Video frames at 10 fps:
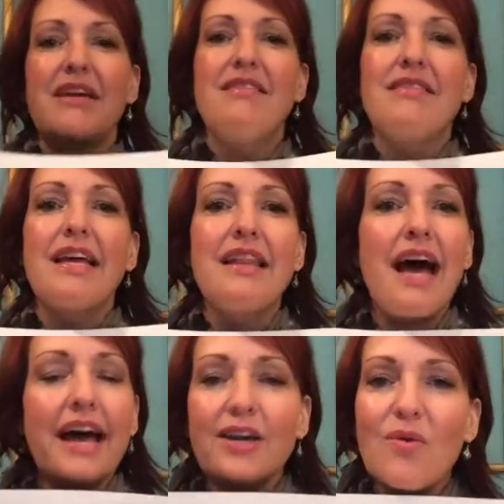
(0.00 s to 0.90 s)
go, Layla,
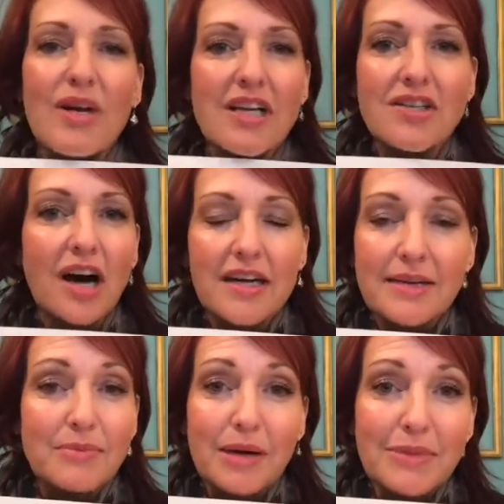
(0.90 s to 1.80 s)
I don't want to talk
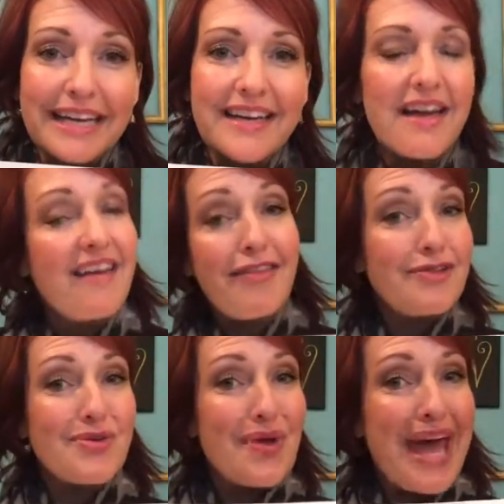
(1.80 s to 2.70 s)
in public.
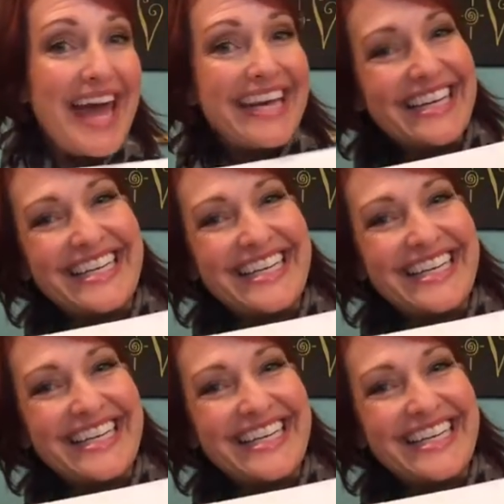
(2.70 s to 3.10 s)
That's okay.